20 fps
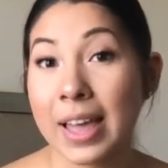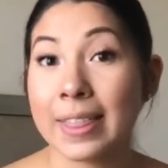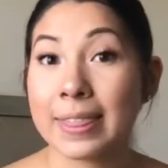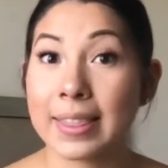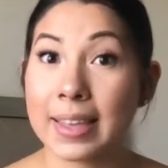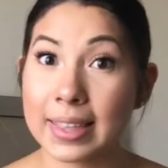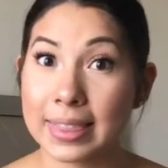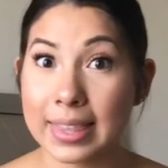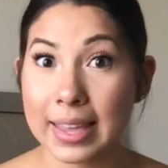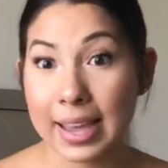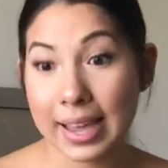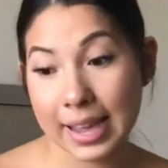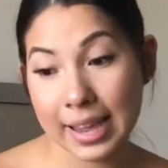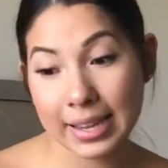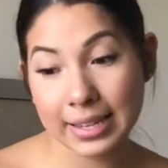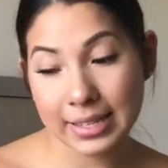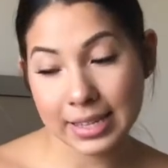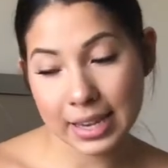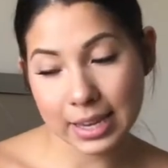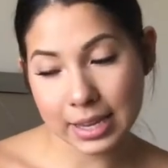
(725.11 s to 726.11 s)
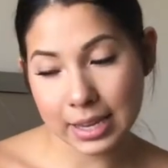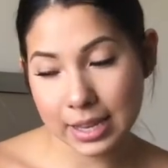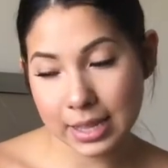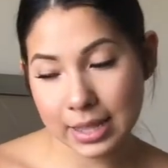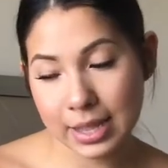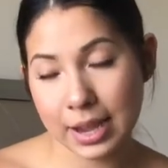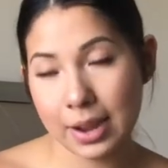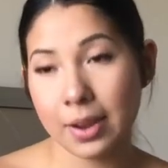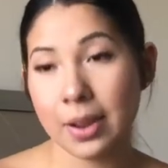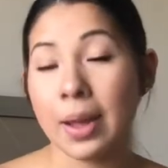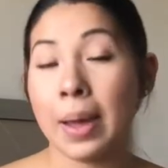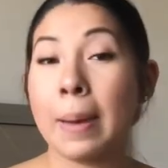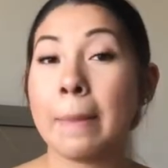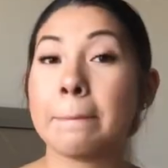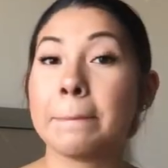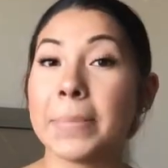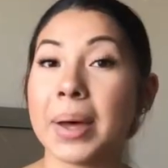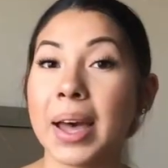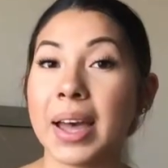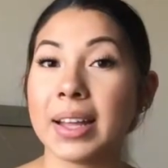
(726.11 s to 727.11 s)
Not that high tech on there,
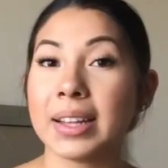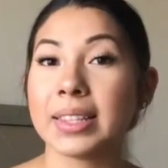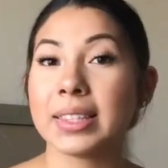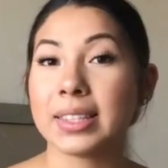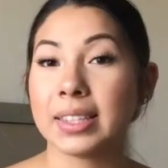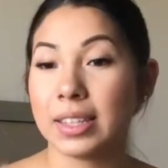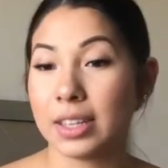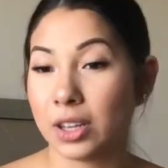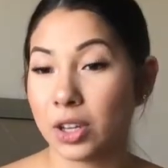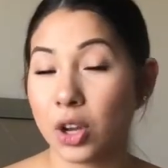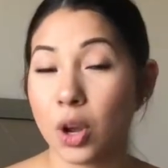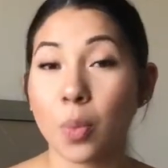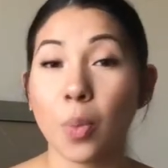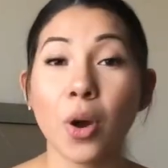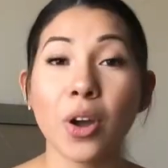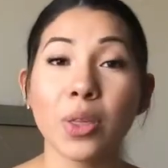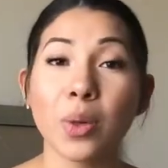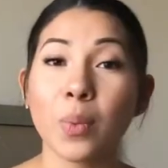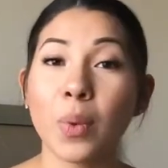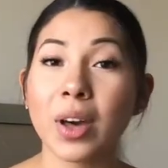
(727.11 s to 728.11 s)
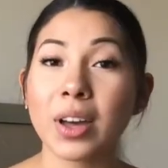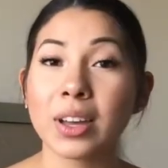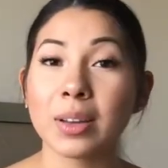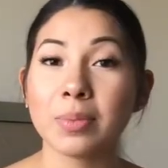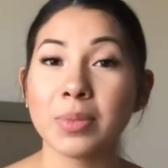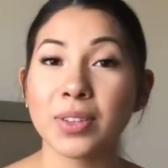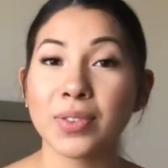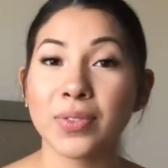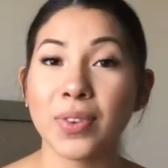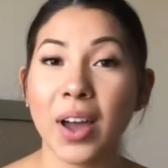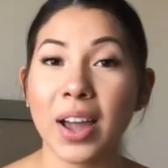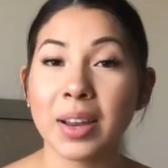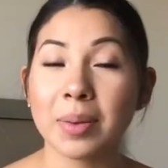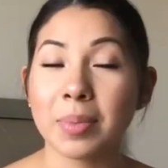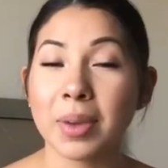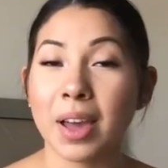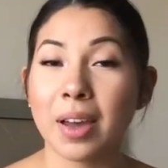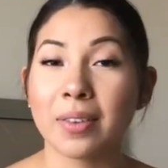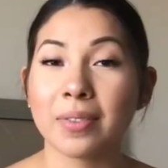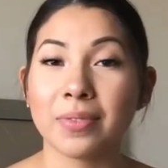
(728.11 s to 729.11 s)
but you're more than welcome to find
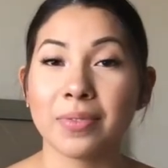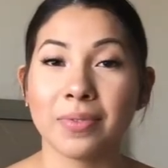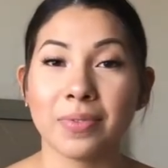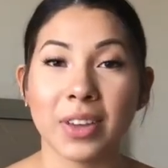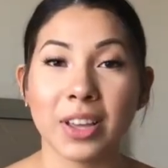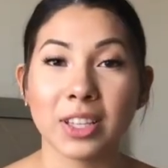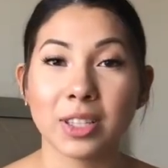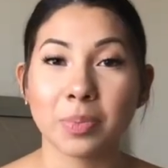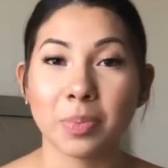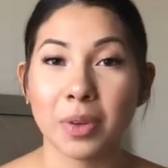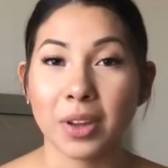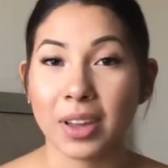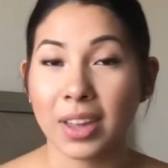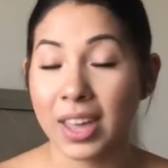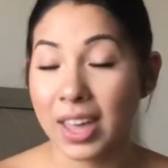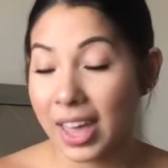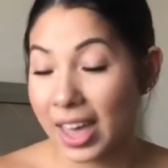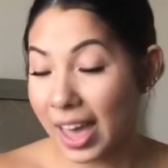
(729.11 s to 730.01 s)
me on Facebook.